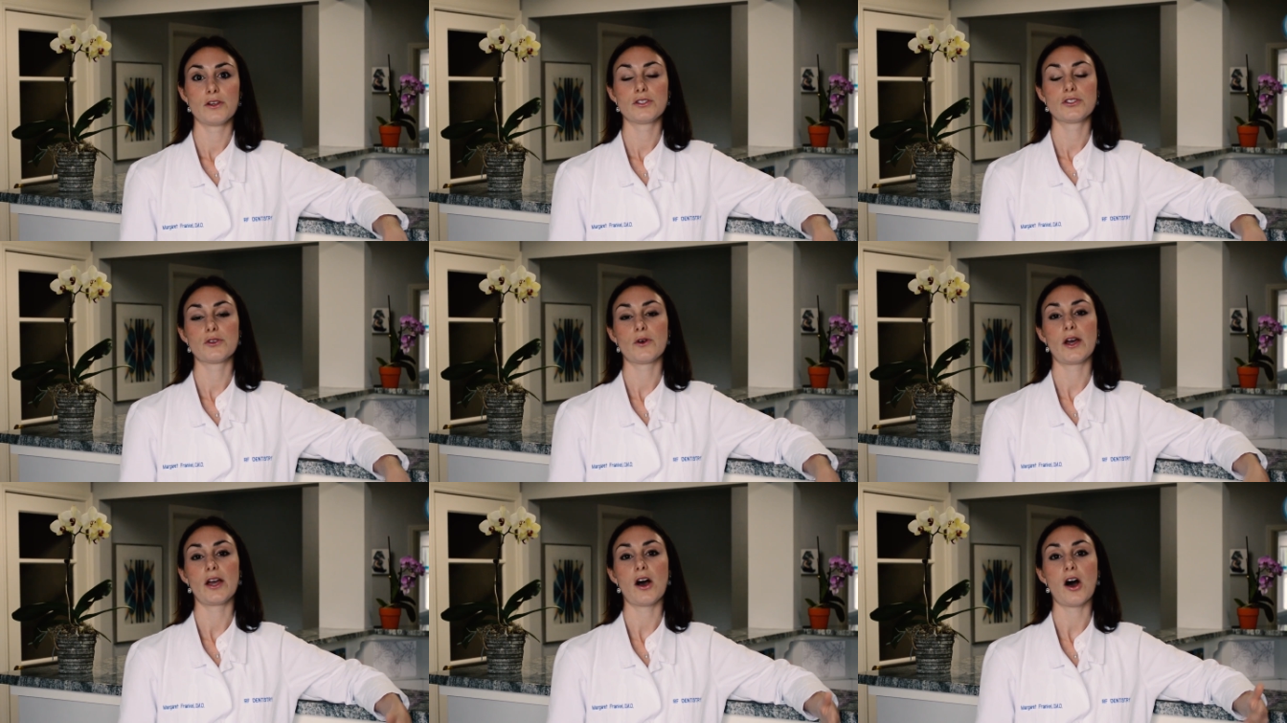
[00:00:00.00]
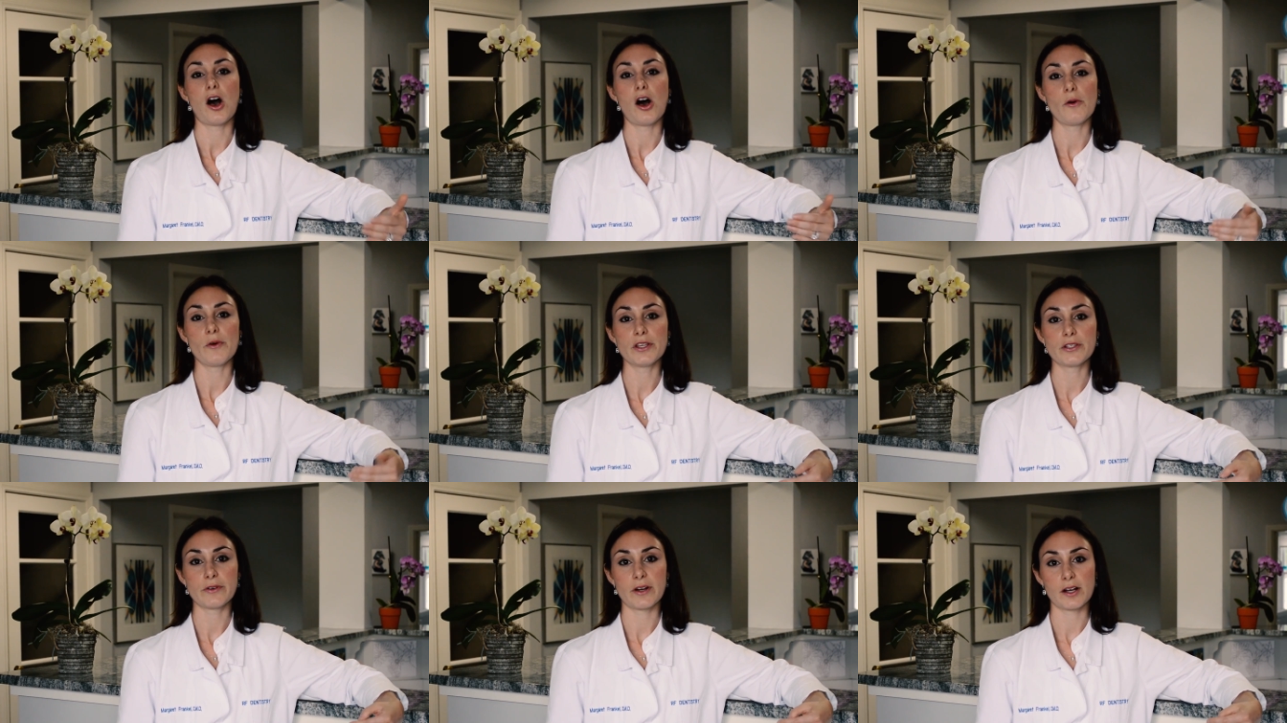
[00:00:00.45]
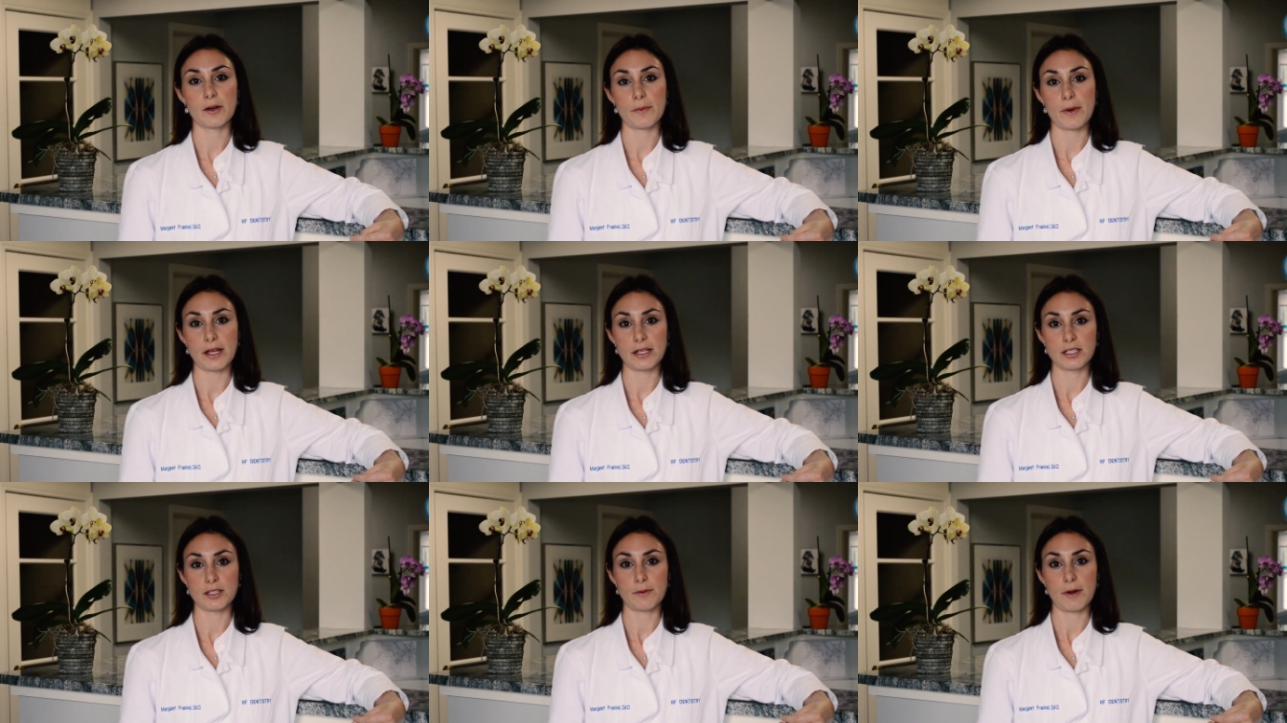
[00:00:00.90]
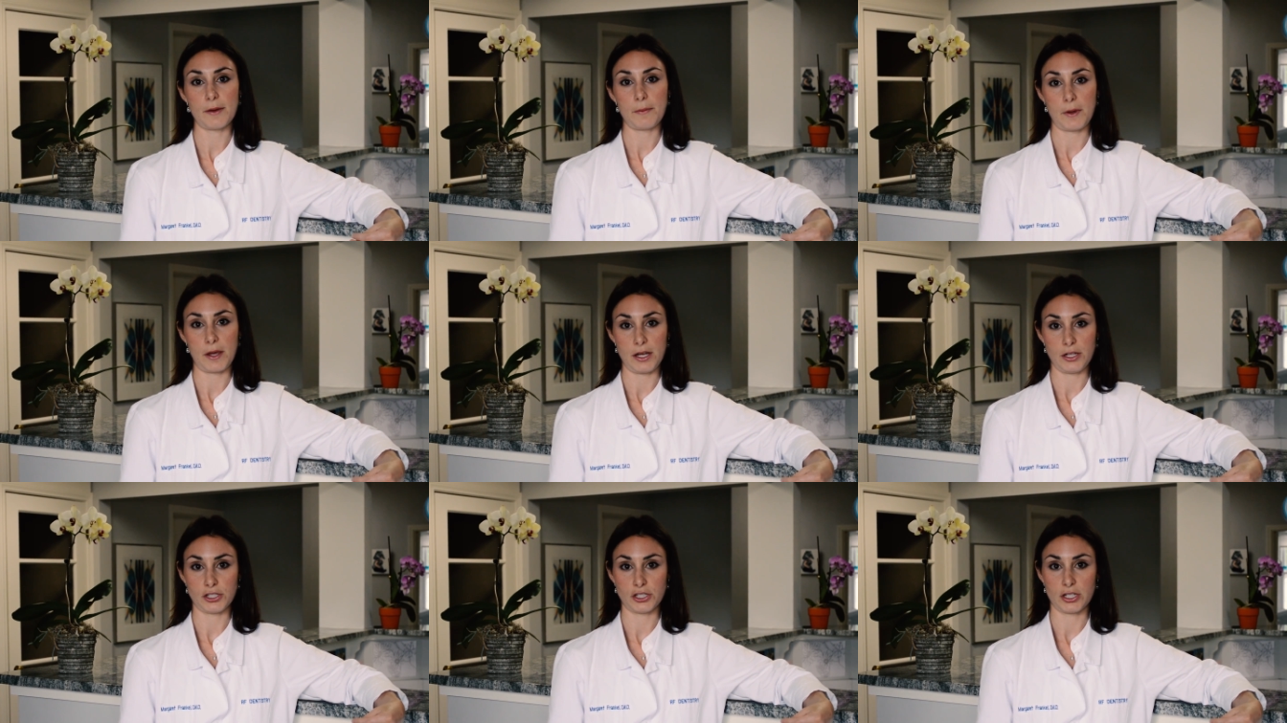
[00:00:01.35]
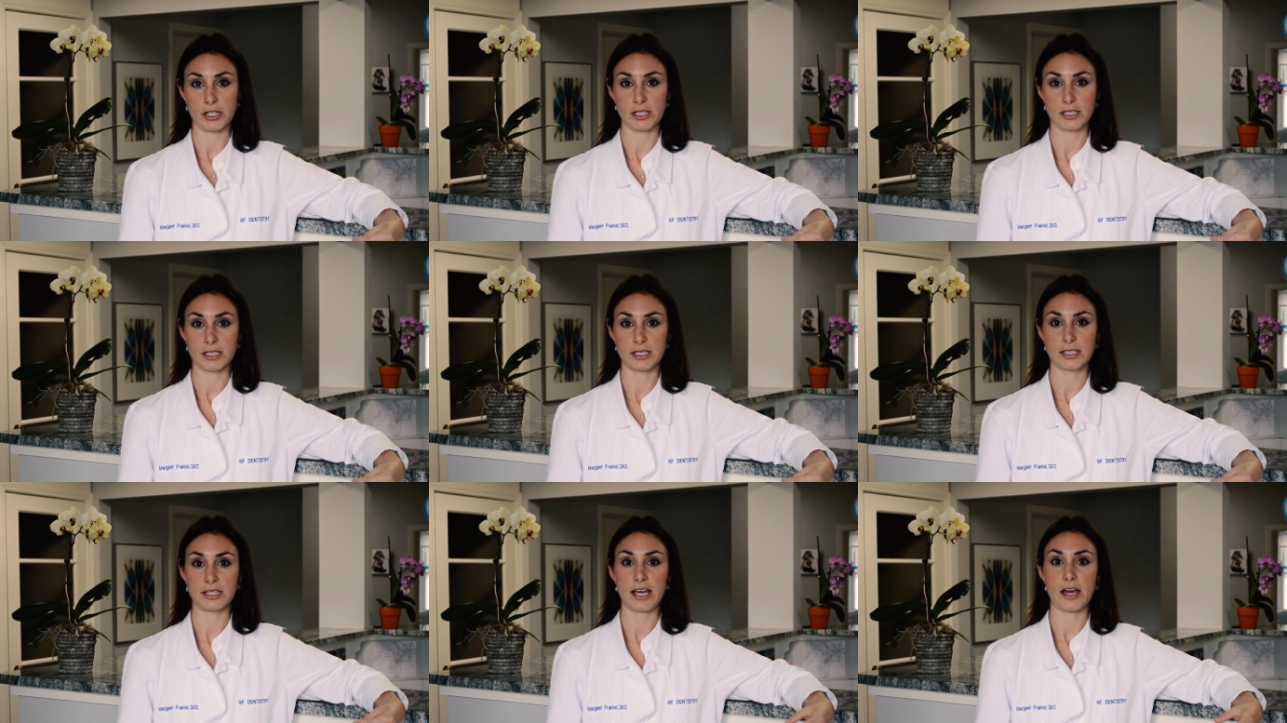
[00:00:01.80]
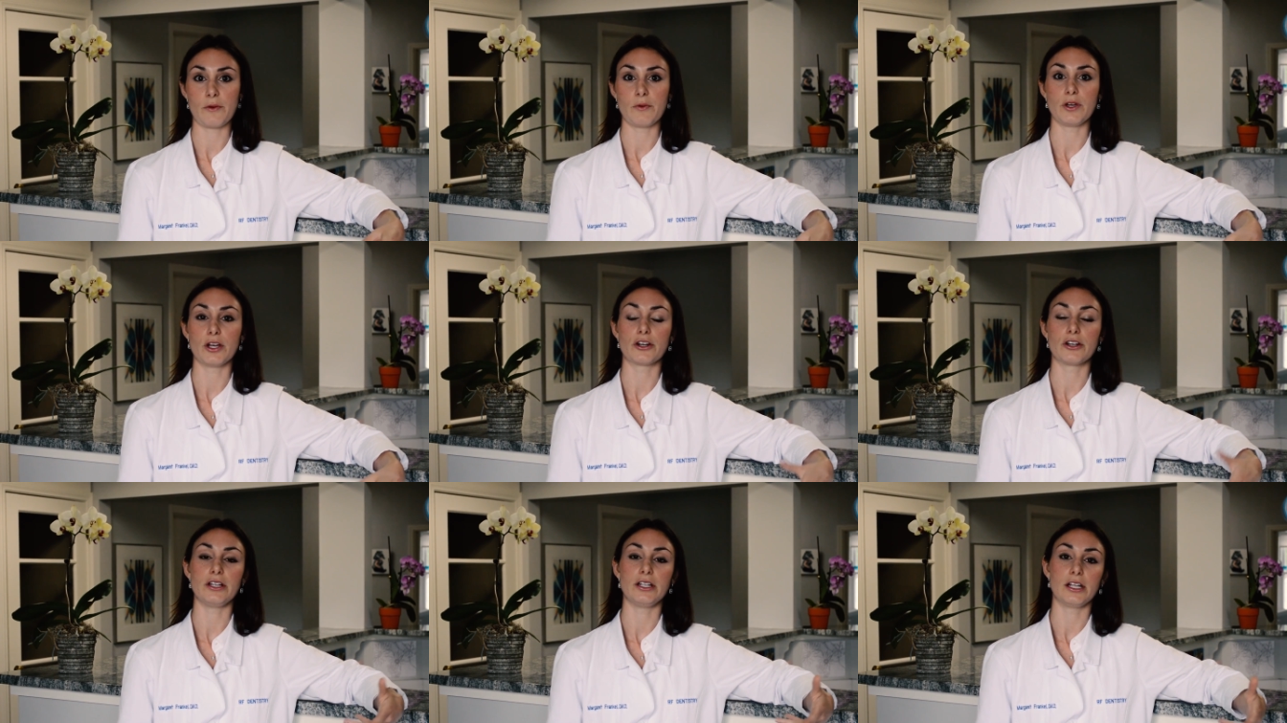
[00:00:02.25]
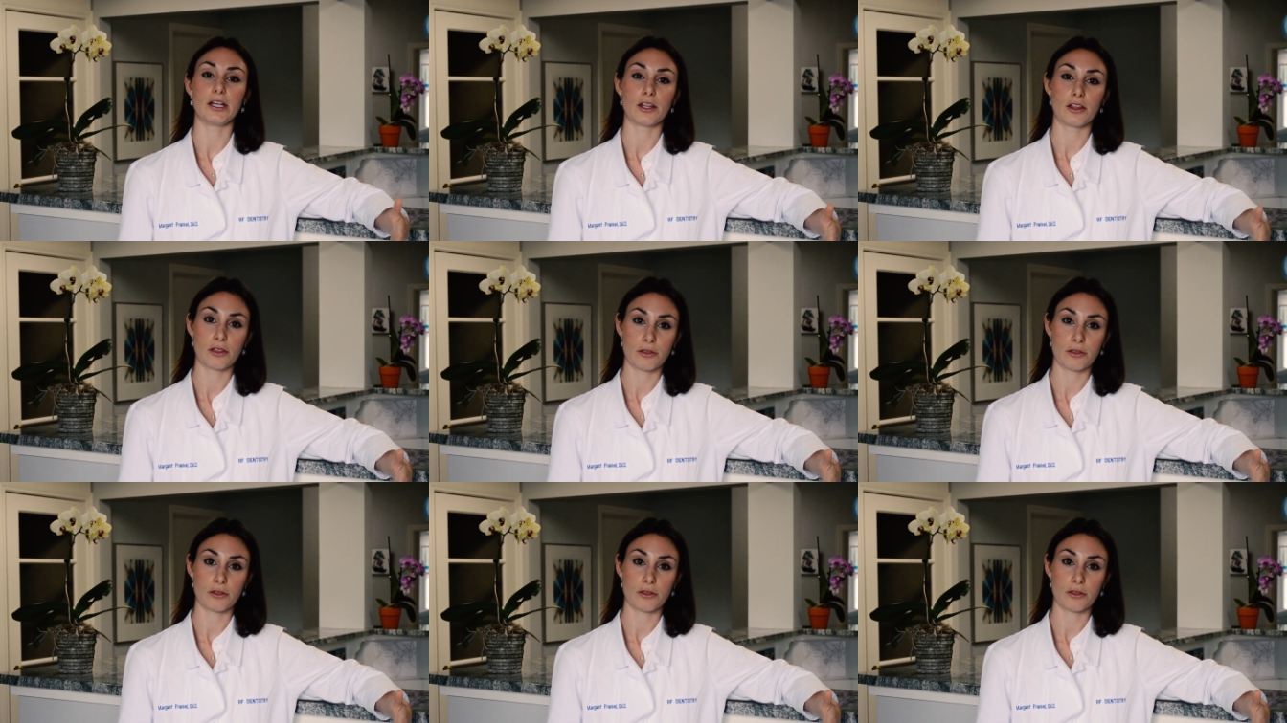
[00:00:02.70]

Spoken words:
So I always recommend to my patients that we are eating